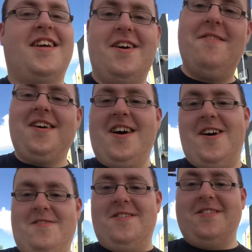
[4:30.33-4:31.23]
Here we are
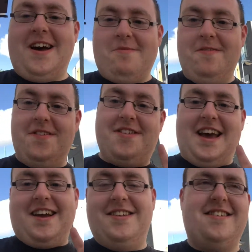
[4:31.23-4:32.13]
off to that one for the
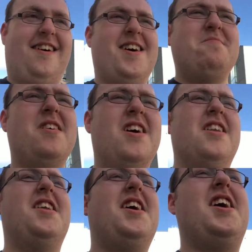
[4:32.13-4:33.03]
second time.
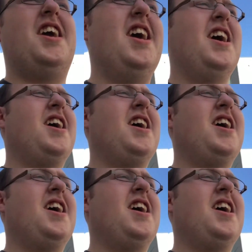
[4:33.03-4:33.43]
The